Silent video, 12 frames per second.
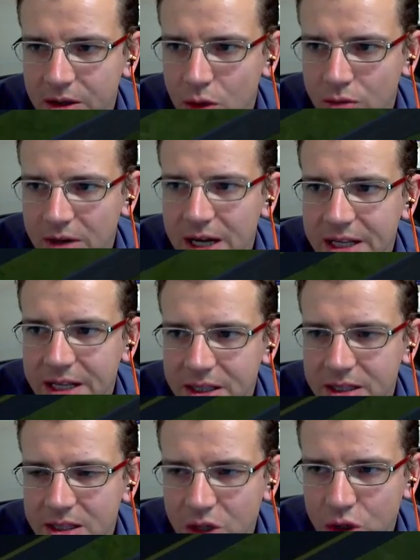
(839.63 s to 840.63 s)
Not really
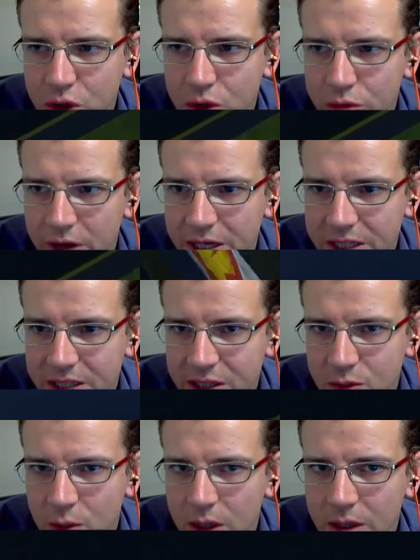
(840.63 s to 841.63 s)
such a good race,
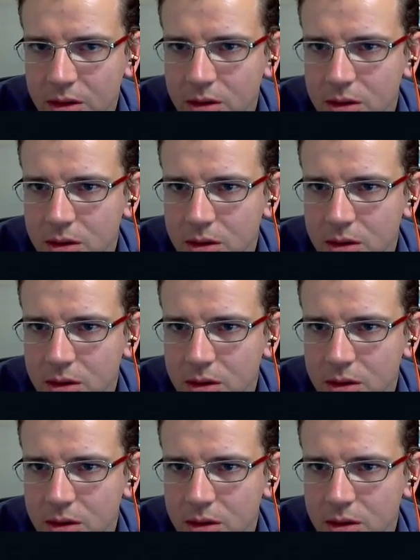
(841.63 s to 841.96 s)
this one.